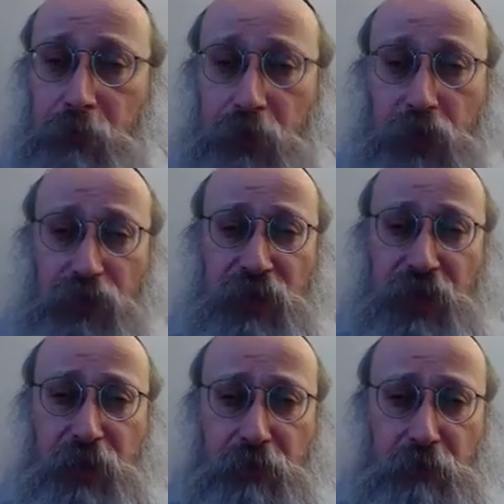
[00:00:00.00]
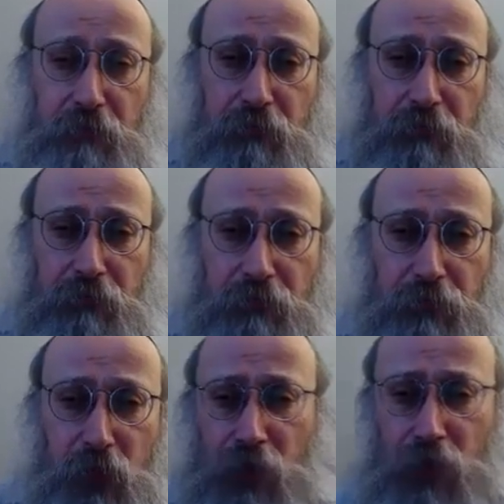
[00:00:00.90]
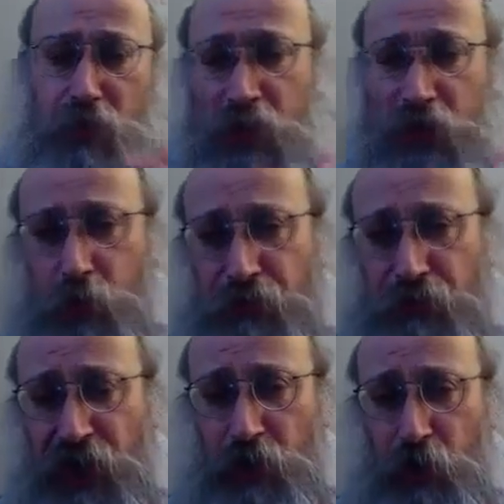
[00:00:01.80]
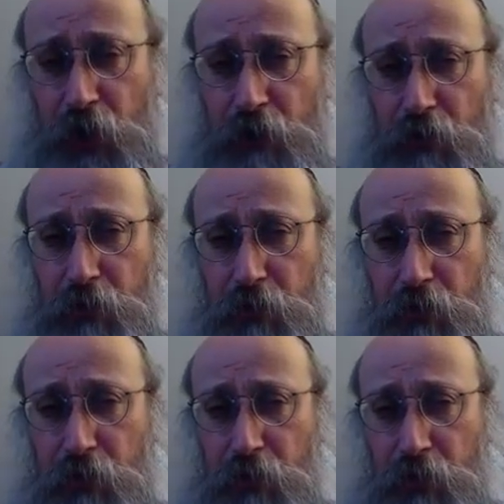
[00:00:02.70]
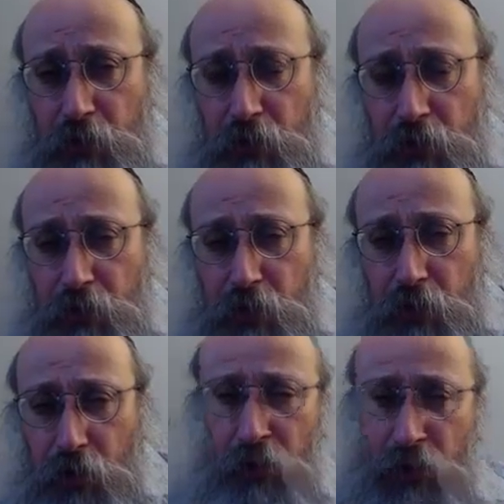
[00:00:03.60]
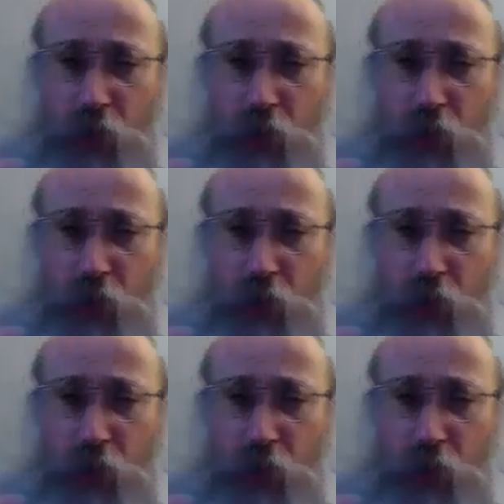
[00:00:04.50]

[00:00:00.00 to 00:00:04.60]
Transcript: because then either I will find a way or